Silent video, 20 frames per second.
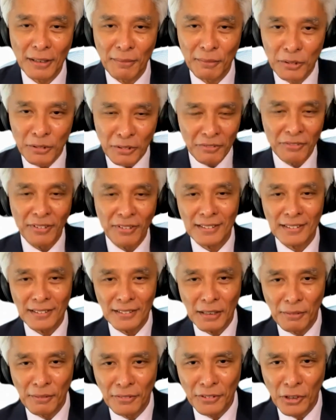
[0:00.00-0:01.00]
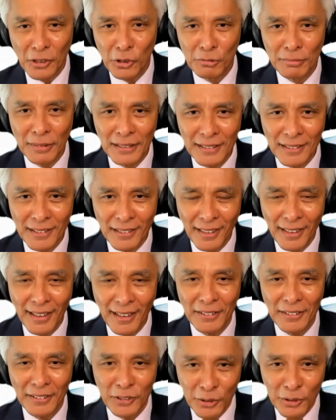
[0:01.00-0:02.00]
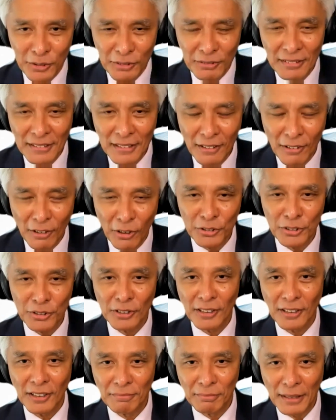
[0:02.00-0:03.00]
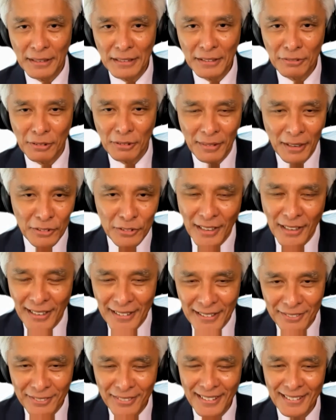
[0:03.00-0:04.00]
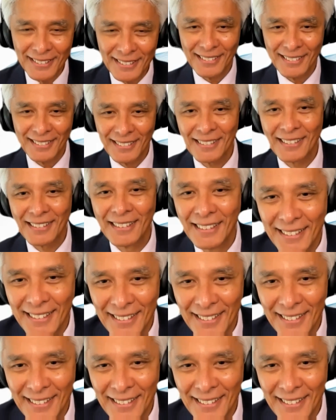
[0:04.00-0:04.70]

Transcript: I mean, you invested some of your own money in there. You also got money from outside investors.